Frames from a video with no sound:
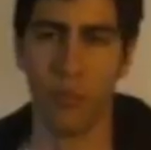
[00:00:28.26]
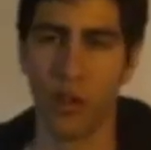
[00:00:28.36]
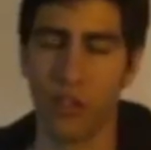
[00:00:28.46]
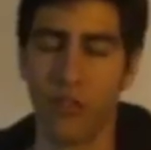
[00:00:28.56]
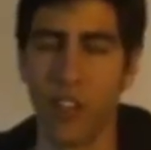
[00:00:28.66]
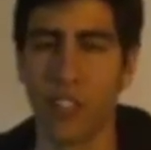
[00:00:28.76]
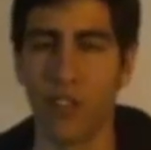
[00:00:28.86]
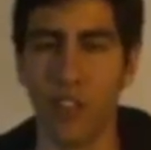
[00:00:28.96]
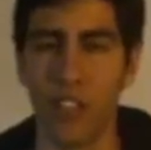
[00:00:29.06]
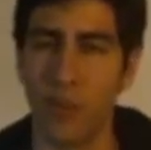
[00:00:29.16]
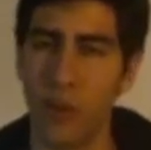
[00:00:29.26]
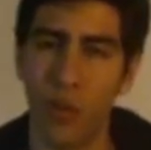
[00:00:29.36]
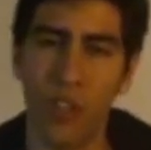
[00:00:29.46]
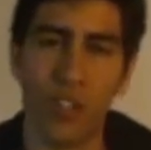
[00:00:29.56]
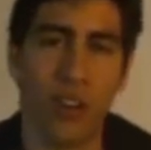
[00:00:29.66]
but first of all let me
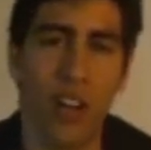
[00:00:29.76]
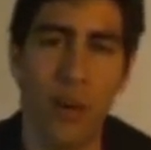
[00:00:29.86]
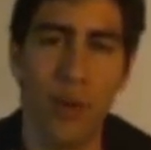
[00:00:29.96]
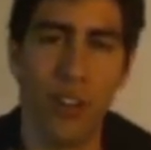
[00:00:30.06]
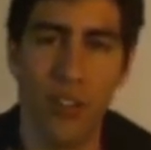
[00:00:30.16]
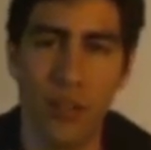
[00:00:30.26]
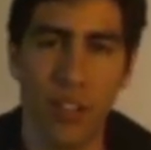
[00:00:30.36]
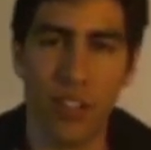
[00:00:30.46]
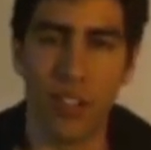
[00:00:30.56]
wish you a happy new year.